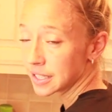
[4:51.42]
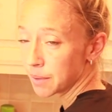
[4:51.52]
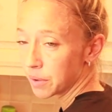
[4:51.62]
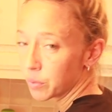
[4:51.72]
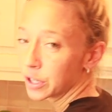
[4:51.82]

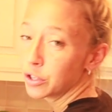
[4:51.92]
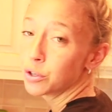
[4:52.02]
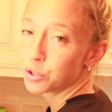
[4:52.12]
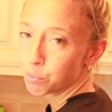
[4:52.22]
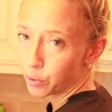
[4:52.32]
something where you
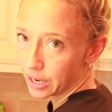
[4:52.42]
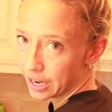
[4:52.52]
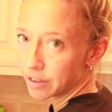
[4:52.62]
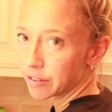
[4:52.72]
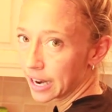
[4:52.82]
use
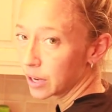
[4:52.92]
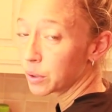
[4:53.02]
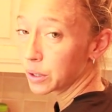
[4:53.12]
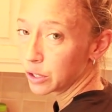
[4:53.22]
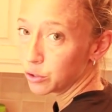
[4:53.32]
bread, right,
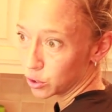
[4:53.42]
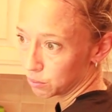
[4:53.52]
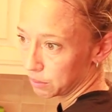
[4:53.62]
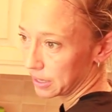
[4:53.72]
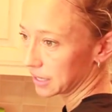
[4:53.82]
where you
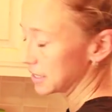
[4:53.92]
normally make a